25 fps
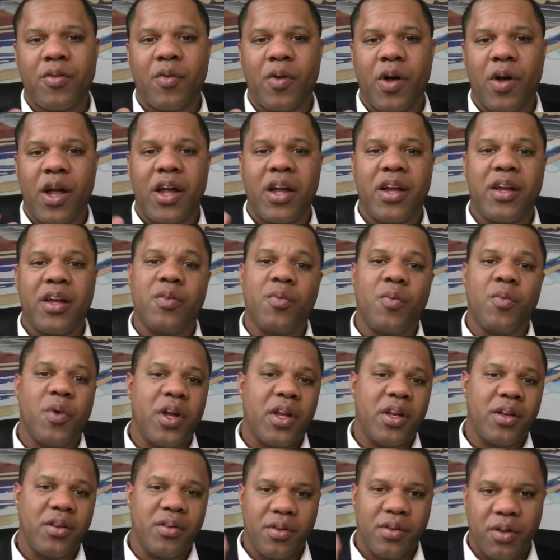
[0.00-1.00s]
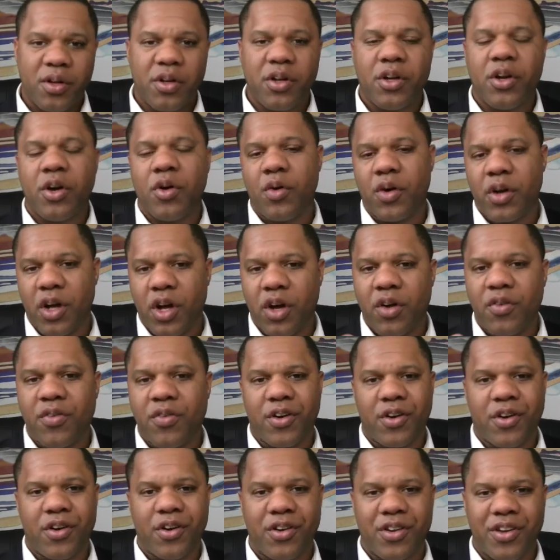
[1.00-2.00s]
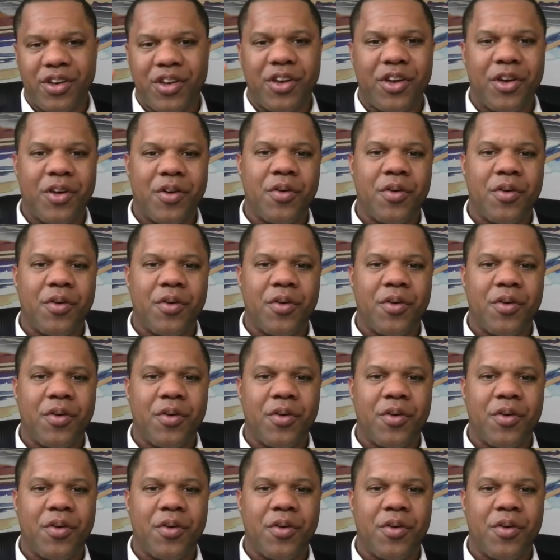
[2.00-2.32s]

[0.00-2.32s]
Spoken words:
right, when going over,